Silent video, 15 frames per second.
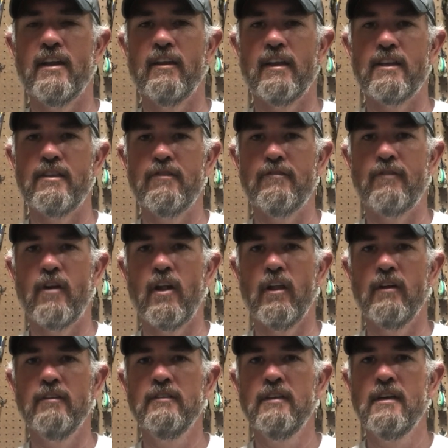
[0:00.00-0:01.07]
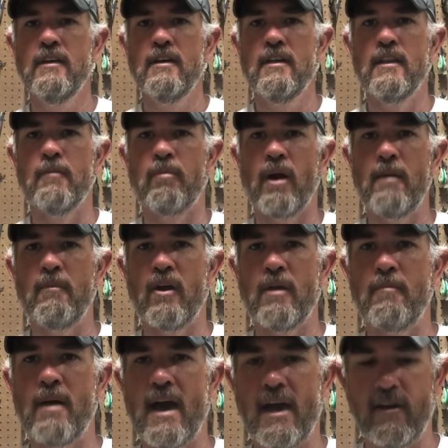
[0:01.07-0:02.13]
at Lake Eufaula. The primary
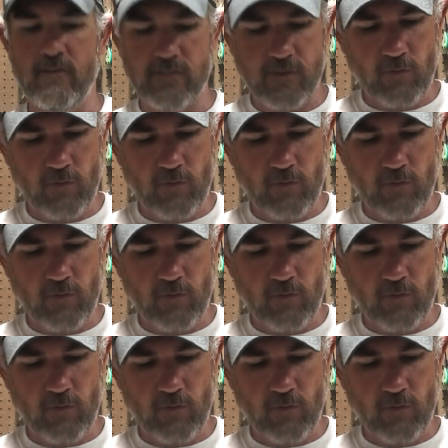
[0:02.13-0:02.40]
patterns